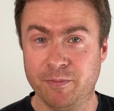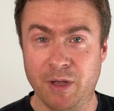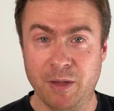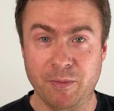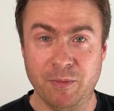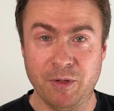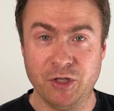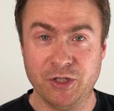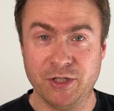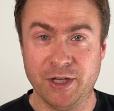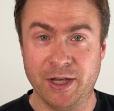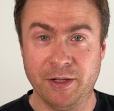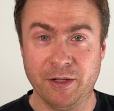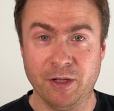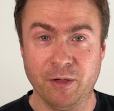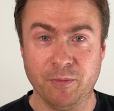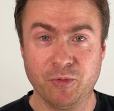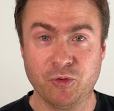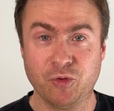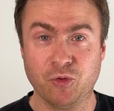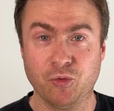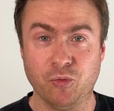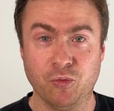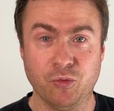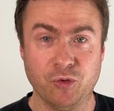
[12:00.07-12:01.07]
maybe sign up
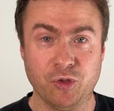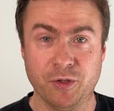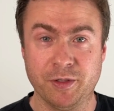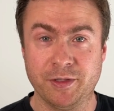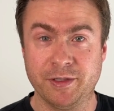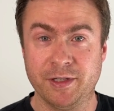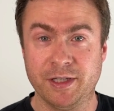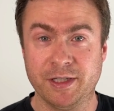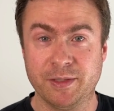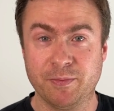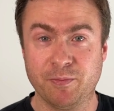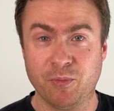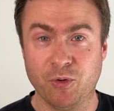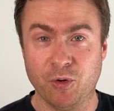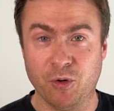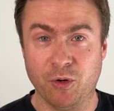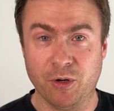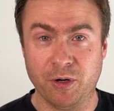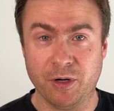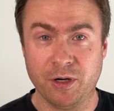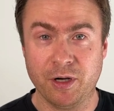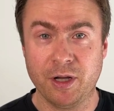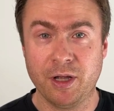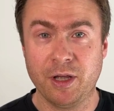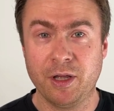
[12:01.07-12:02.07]
to just
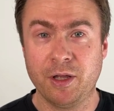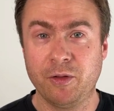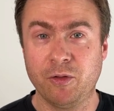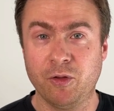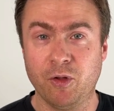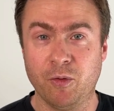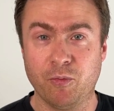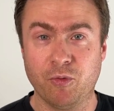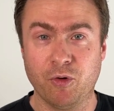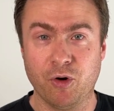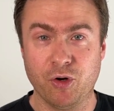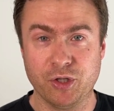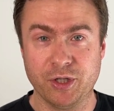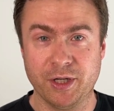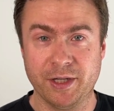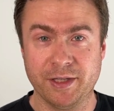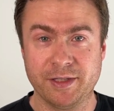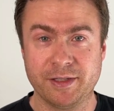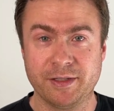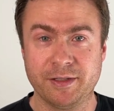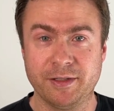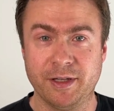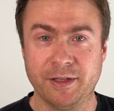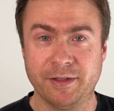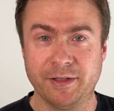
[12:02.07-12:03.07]
explore the
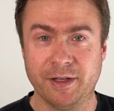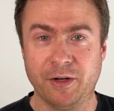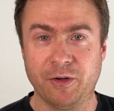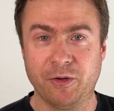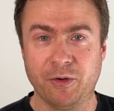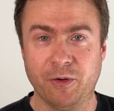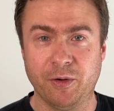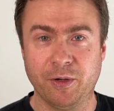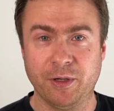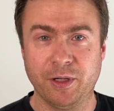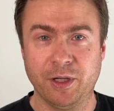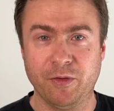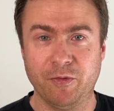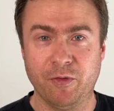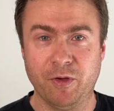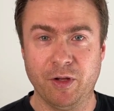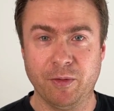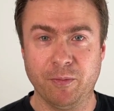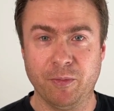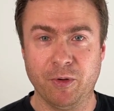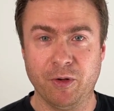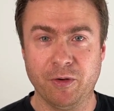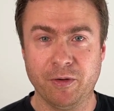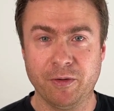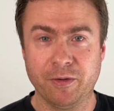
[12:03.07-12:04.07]
projects that are currently
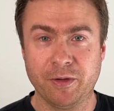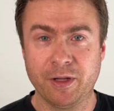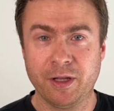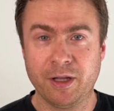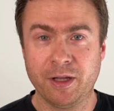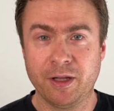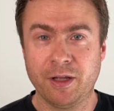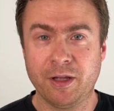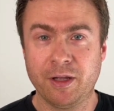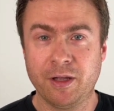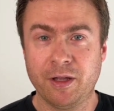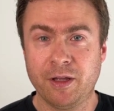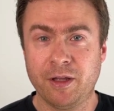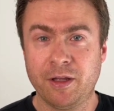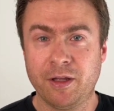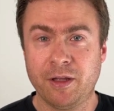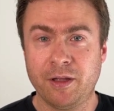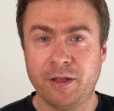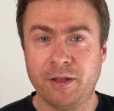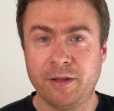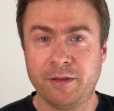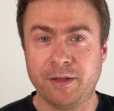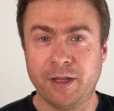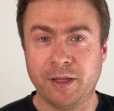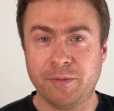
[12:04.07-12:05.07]
available.
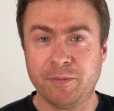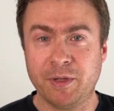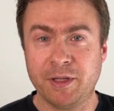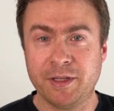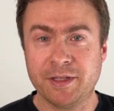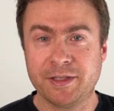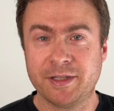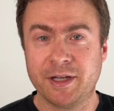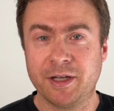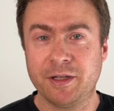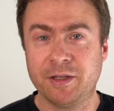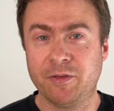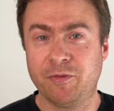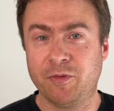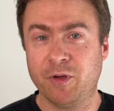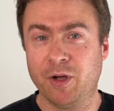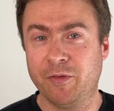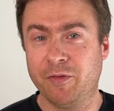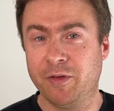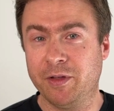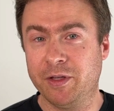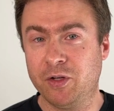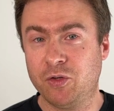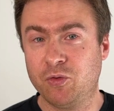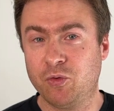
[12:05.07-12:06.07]
That being said, if you
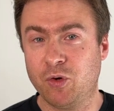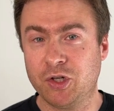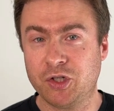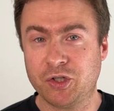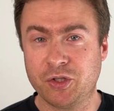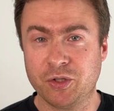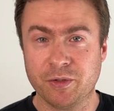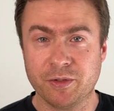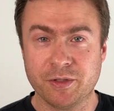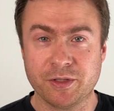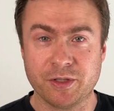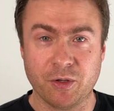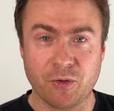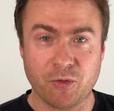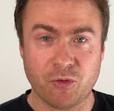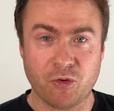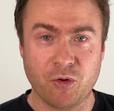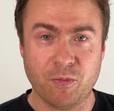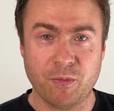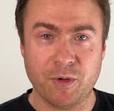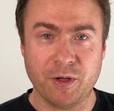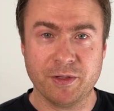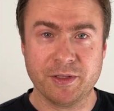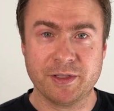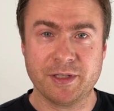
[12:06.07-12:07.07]
have any questions or
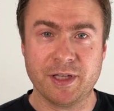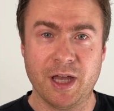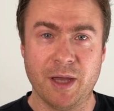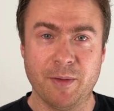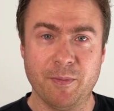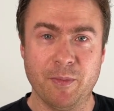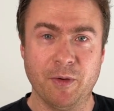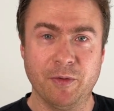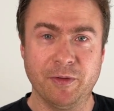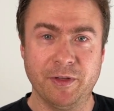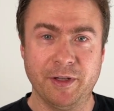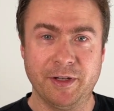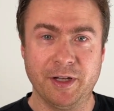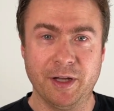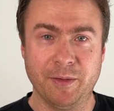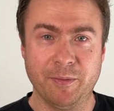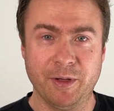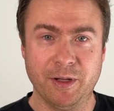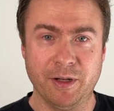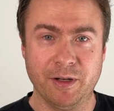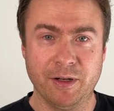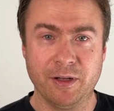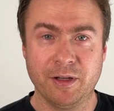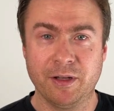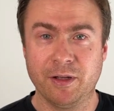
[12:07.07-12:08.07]
comments about
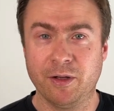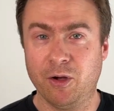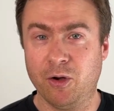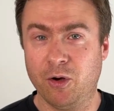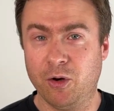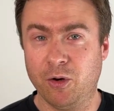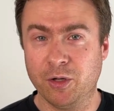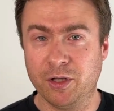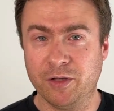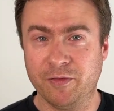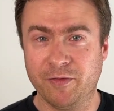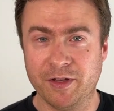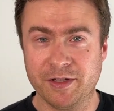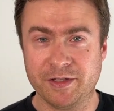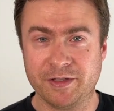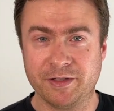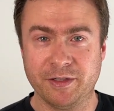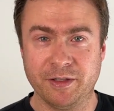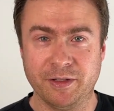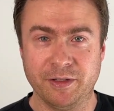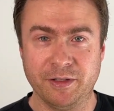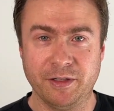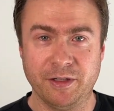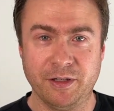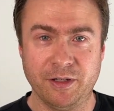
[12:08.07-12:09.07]
Decamel or
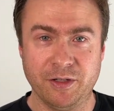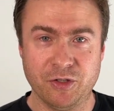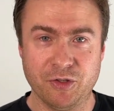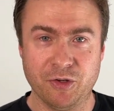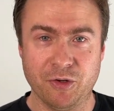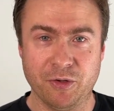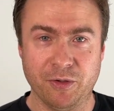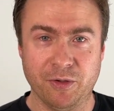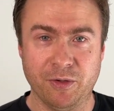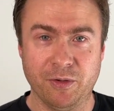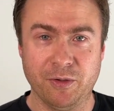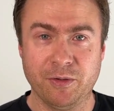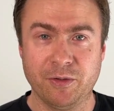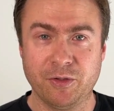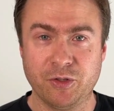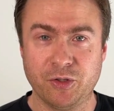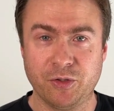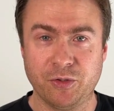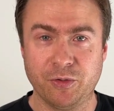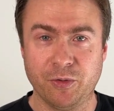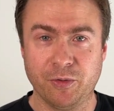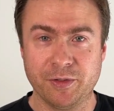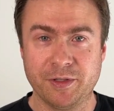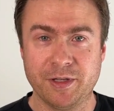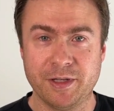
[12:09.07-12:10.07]
investing in general,
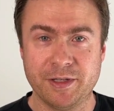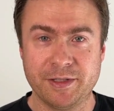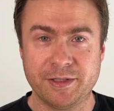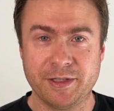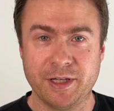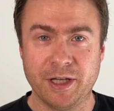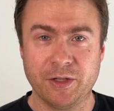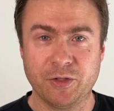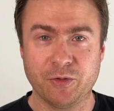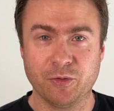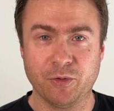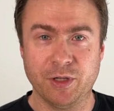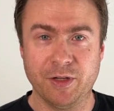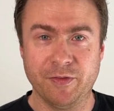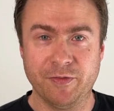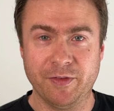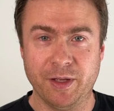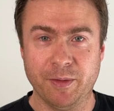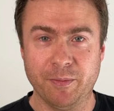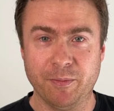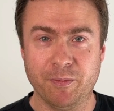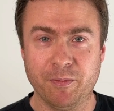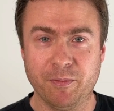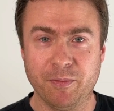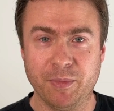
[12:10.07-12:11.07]
don't hesitate to leave
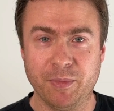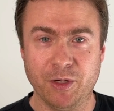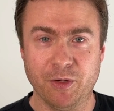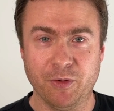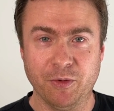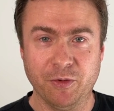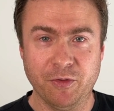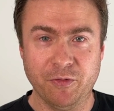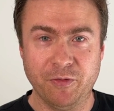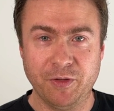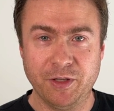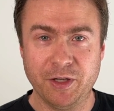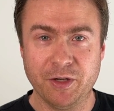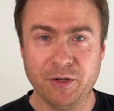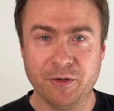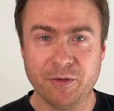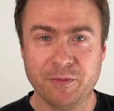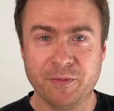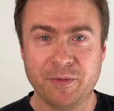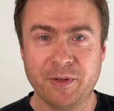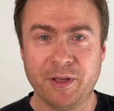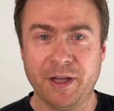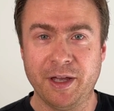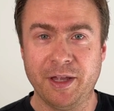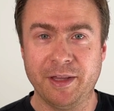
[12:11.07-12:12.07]
them below the
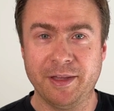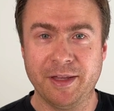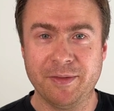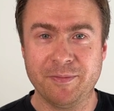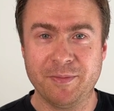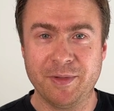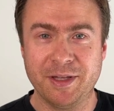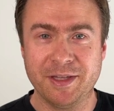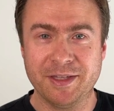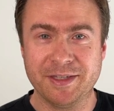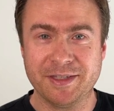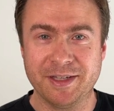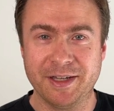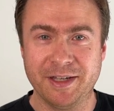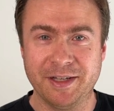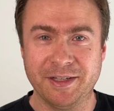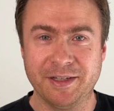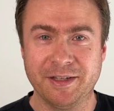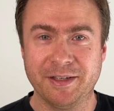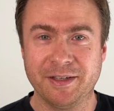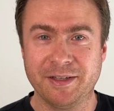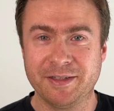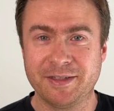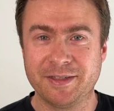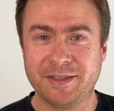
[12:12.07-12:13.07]
video. And that being
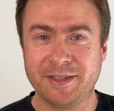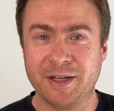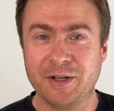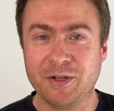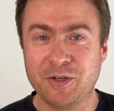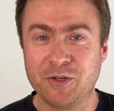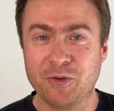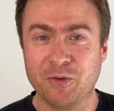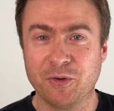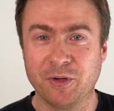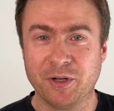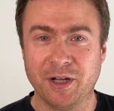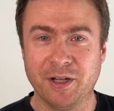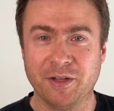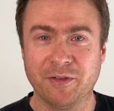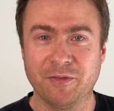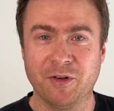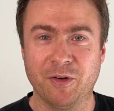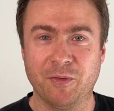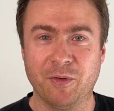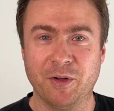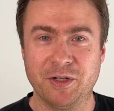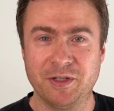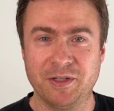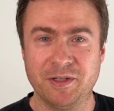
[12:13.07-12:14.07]
said, thank you again for
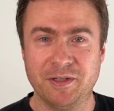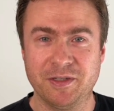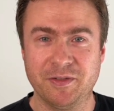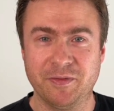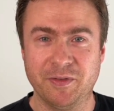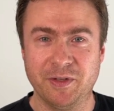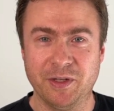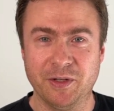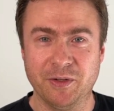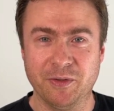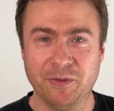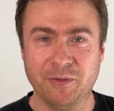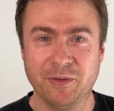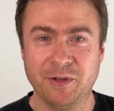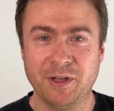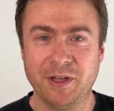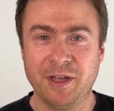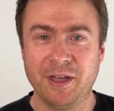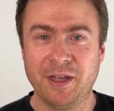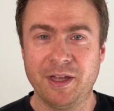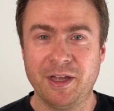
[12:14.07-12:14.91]
watching this video,